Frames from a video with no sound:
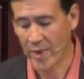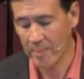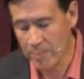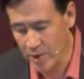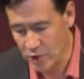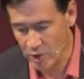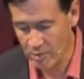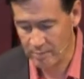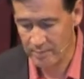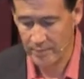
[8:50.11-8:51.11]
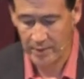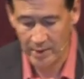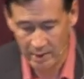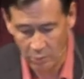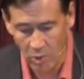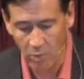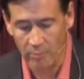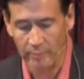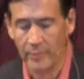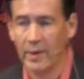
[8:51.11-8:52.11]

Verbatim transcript: than a preacher in Rome.